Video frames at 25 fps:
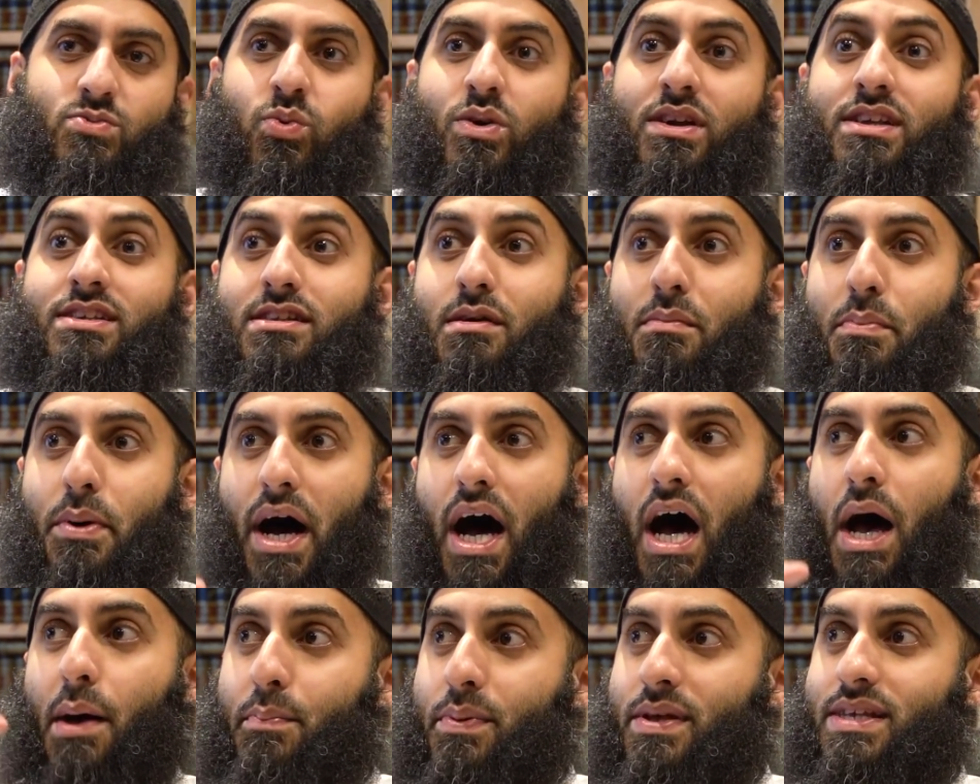What is the
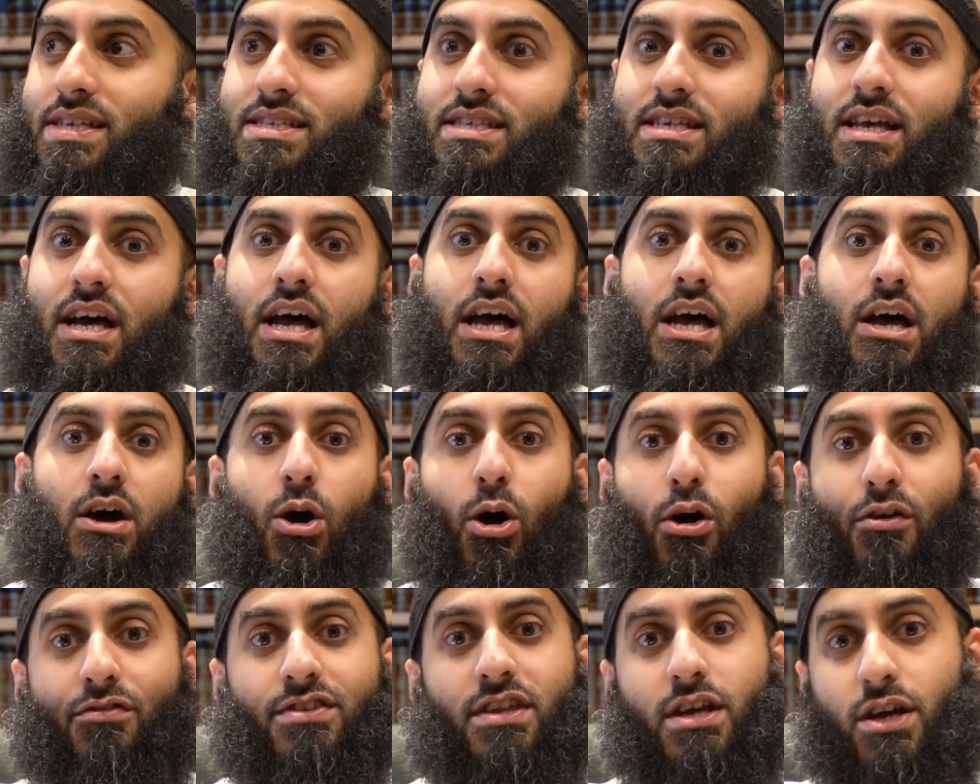purpose
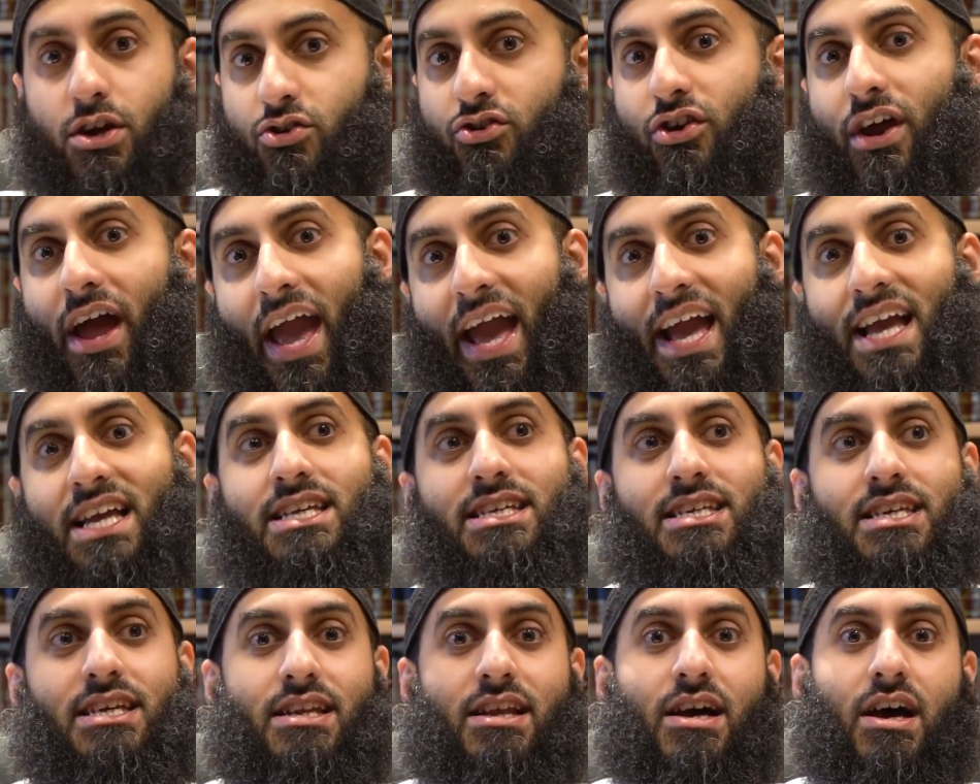of the
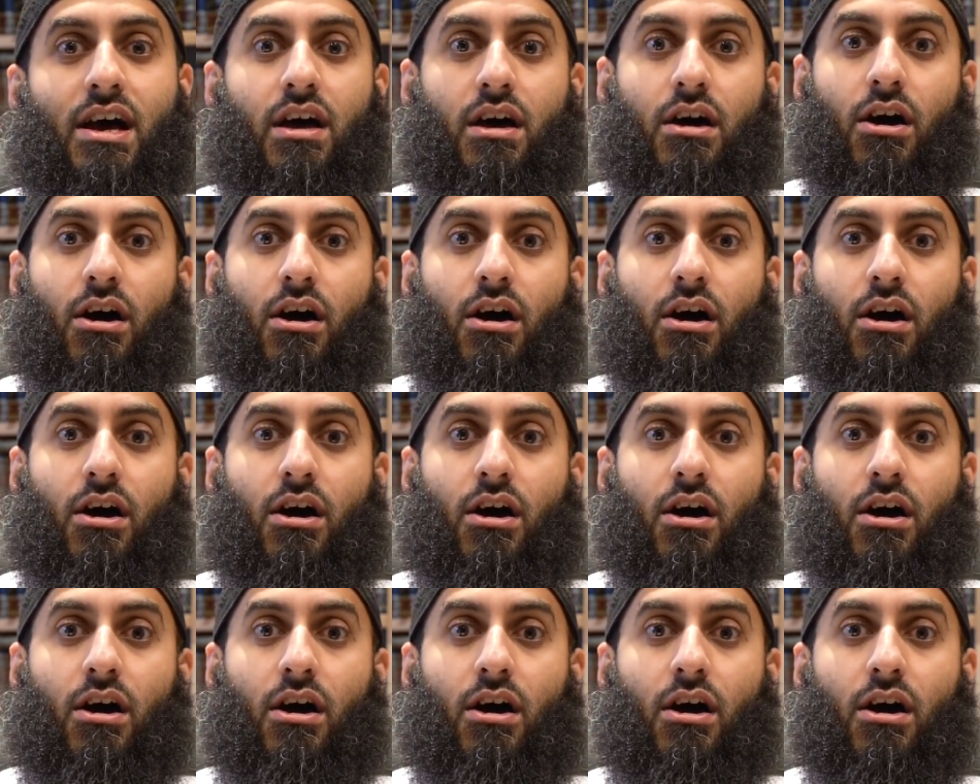creation